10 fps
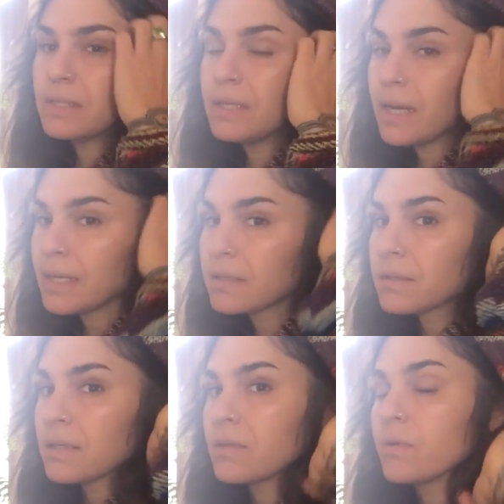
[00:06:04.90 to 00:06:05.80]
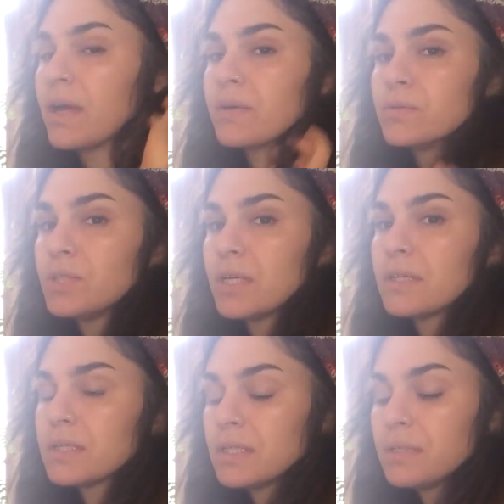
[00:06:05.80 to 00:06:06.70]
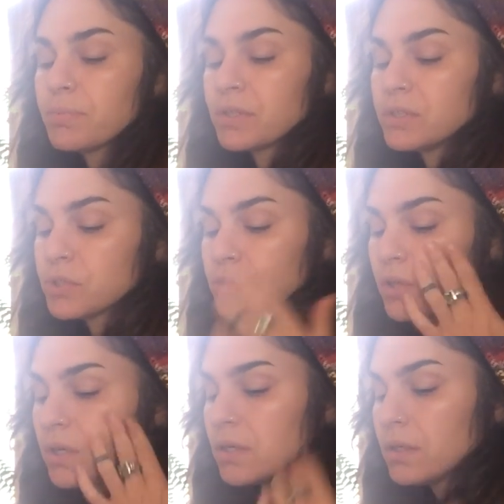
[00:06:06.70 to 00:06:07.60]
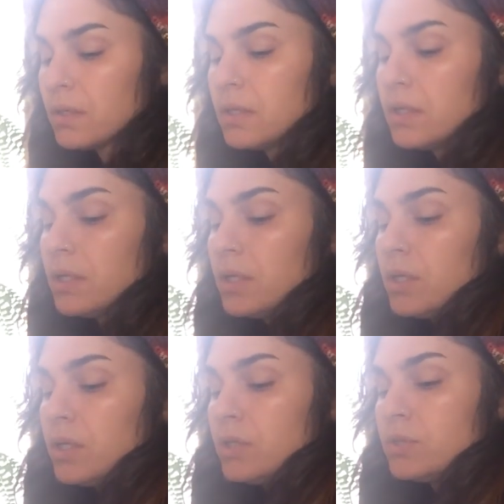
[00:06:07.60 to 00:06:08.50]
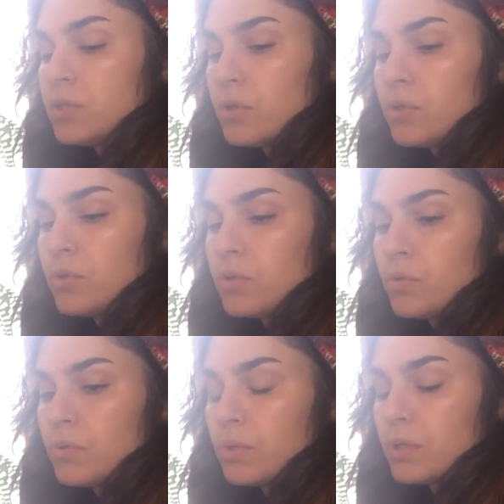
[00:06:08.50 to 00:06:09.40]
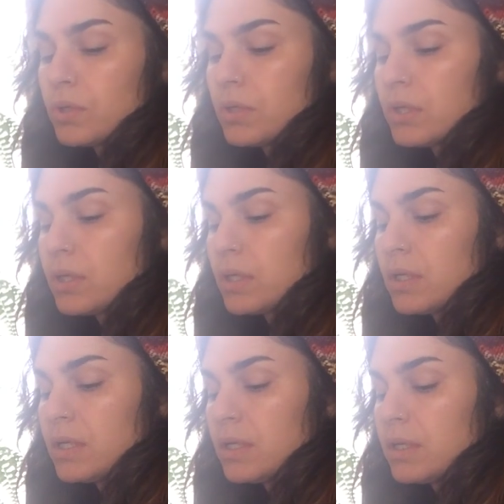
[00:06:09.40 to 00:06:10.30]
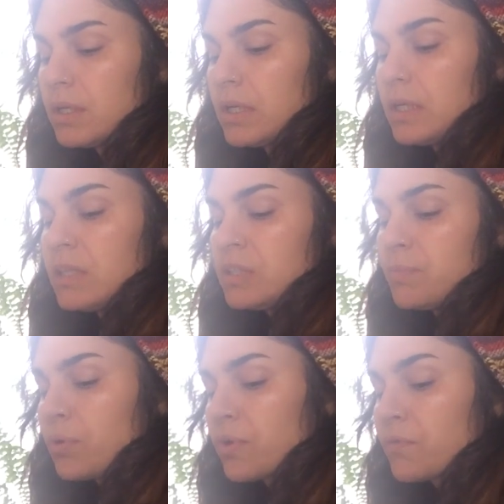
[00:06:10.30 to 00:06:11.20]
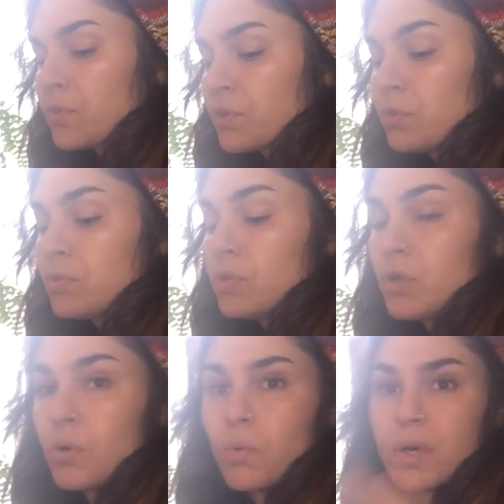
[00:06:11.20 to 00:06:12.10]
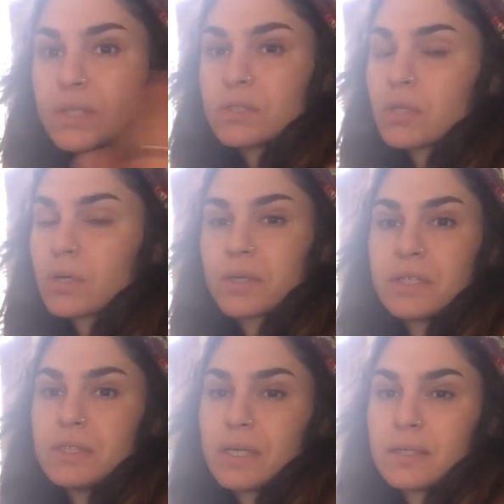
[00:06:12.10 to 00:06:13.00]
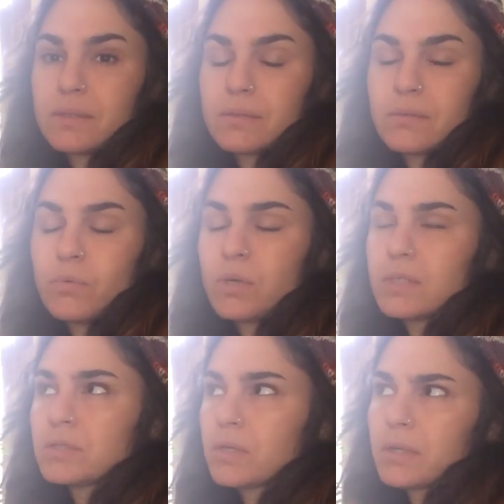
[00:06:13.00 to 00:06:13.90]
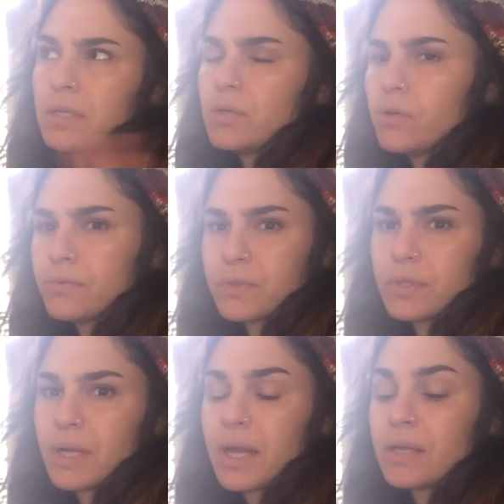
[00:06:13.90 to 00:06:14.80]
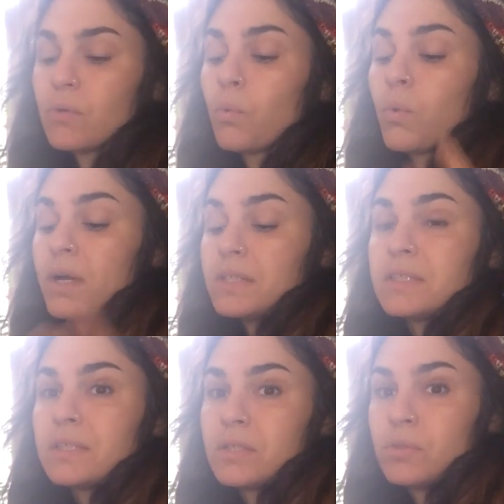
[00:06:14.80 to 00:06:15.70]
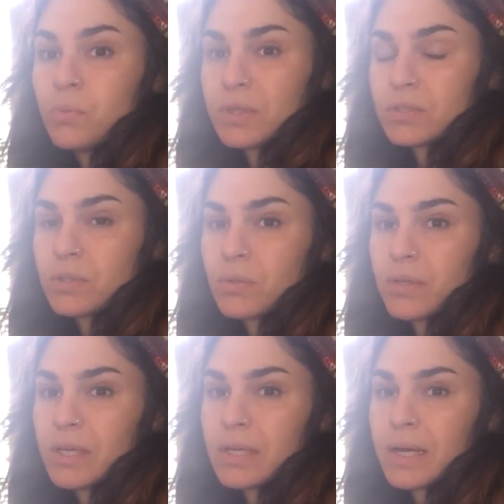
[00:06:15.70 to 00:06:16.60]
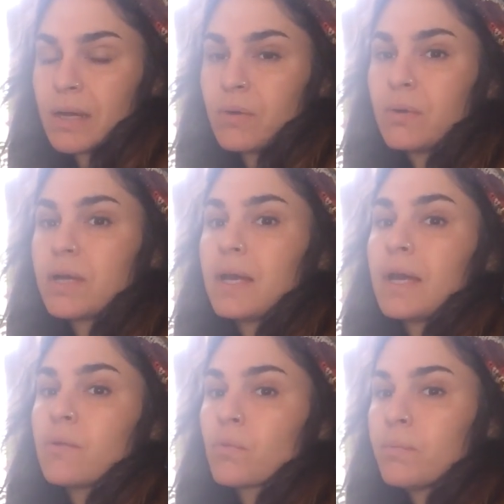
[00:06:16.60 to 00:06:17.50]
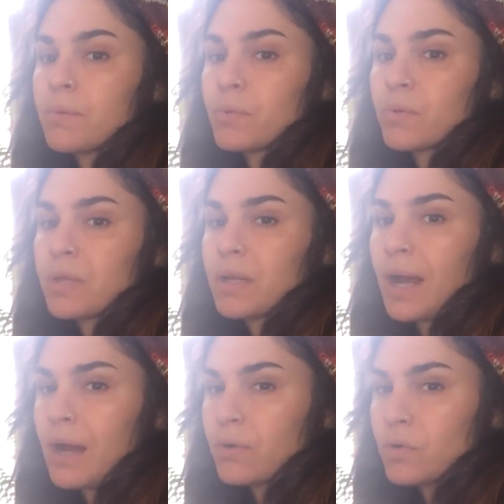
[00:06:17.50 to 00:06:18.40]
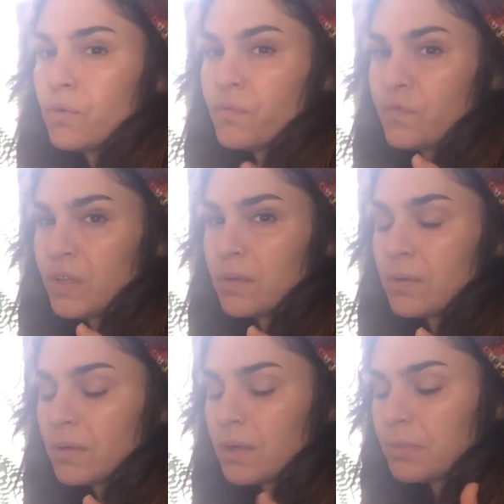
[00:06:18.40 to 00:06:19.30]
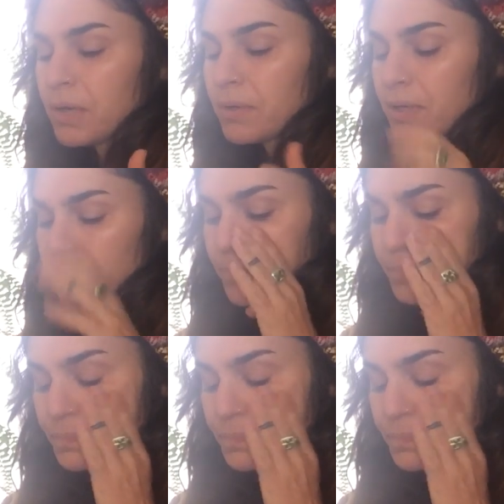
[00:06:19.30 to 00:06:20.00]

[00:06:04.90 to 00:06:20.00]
the 9th, like energetically pretty strong. So it's important for you to know what is already done, what is already over, and what is it that you want to create now. And remember that how you feel about it,